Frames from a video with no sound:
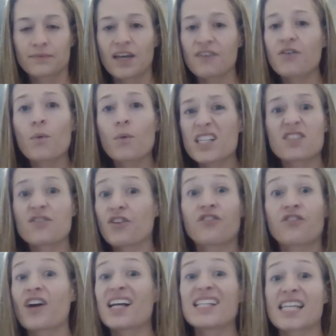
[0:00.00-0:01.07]
If it wasn't
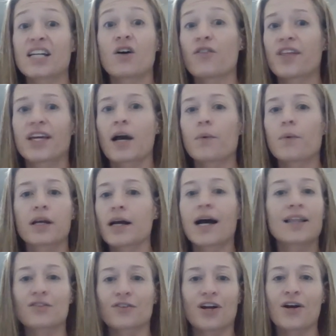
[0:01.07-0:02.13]
for friends, I don't think I would have
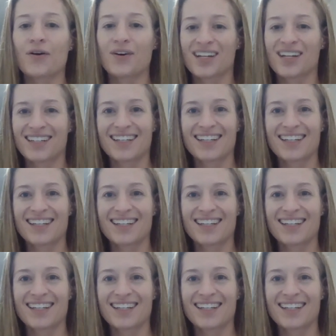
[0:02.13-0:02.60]
got through.